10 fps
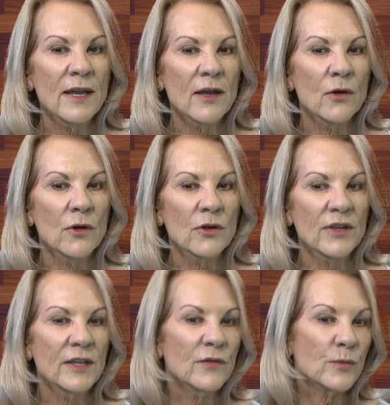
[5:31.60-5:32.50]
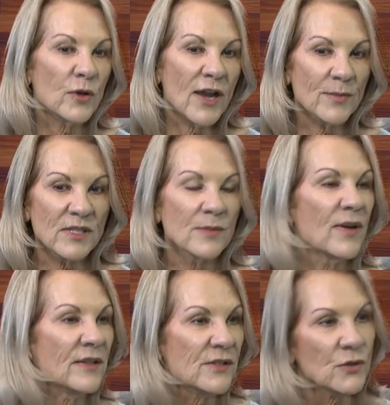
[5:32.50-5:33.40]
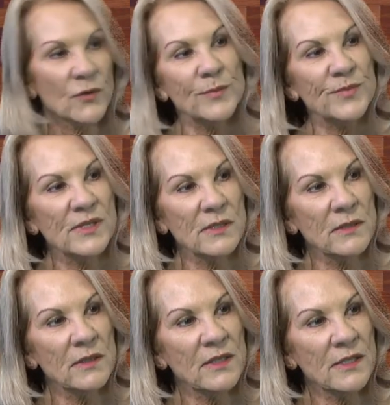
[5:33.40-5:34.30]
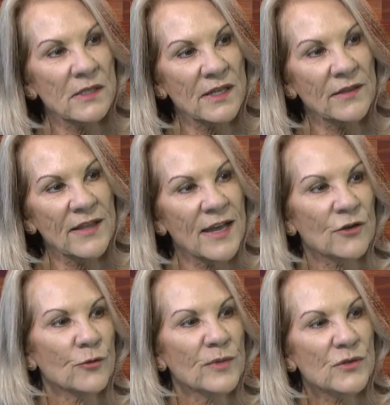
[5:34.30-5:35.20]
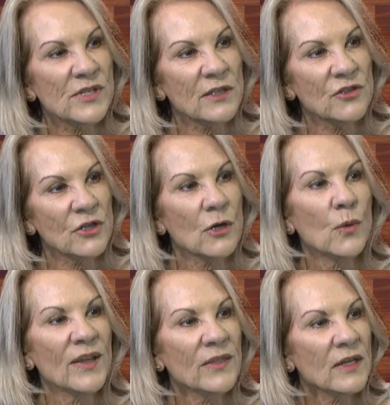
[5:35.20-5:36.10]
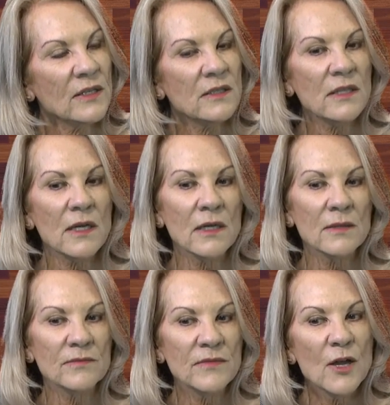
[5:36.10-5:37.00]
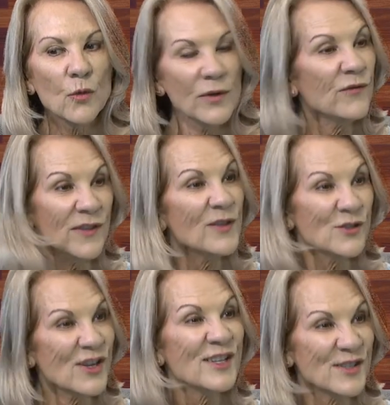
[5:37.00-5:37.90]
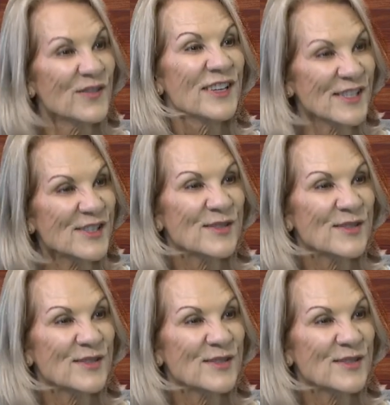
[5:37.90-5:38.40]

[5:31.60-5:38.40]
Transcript: or even perhaps to buy the scripts and things like that or music to go with it. Um, we fund those kinds of things.